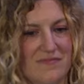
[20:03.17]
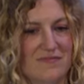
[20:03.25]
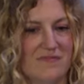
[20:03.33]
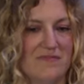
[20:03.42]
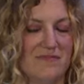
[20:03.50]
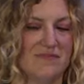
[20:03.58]

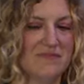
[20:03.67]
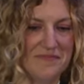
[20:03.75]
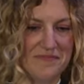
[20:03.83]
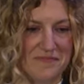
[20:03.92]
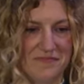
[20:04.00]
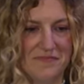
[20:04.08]

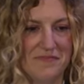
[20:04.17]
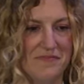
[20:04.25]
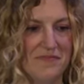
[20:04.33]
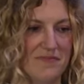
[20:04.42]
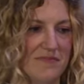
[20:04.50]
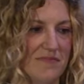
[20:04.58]

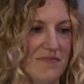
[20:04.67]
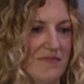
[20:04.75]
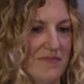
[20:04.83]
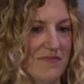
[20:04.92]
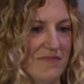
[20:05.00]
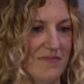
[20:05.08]

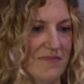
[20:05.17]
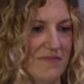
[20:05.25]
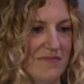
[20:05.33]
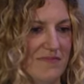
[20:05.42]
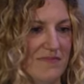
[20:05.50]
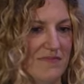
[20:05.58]

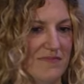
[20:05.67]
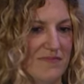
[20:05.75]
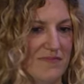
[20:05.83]
(not speaking)